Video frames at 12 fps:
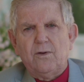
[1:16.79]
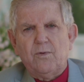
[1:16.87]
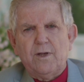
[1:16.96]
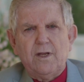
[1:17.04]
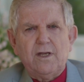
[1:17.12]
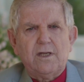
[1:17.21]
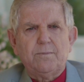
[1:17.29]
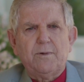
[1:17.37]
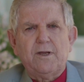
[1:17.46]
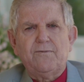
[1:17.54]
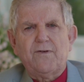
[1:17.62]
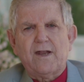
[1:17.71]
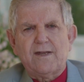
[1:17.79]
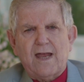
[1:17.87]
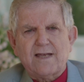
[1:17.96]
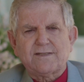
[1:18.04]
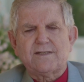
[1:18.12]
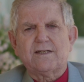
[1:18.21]
We need to be
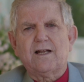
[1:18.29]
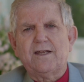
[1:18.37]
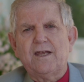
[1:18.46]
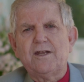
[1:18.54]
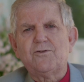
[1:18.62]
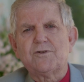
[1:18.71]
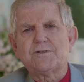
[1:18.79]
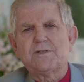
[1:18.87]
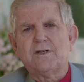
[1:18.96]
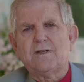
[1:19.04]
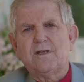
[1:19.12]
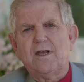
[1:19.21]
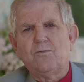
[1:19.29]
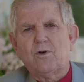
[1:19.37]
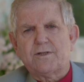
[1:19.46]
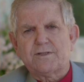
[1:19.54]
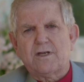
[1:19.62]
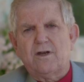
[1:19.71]
fantastically interested in
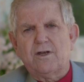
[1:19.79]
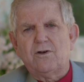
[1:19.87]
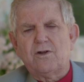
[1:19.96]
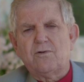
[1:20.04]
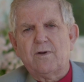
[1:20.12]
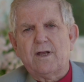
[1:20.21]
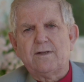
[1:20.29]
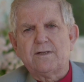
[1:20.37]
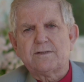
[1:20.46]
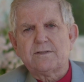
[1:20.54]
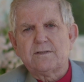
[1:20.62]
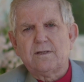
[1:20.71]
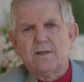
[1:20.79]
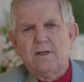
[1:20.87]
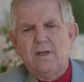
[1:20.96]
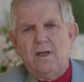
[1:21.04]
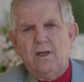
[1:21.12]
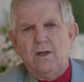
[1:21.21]
what's going on around us.
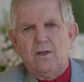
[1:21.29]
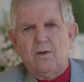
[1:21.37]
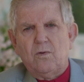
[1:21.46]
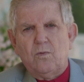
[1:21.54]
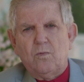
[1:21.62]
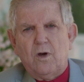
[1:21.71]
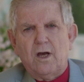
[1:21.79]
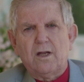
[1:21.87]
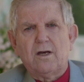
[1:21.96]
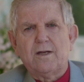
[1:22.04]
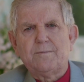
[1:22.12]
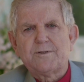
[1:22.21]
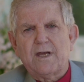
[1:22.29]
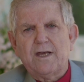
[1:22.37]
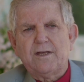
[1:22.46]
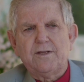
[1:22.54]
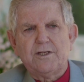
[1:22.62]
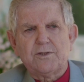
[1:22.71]
While I am
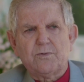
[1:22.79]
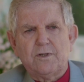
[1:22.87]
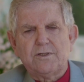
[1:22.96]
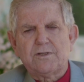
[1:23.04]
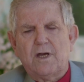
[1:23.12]
saying these words,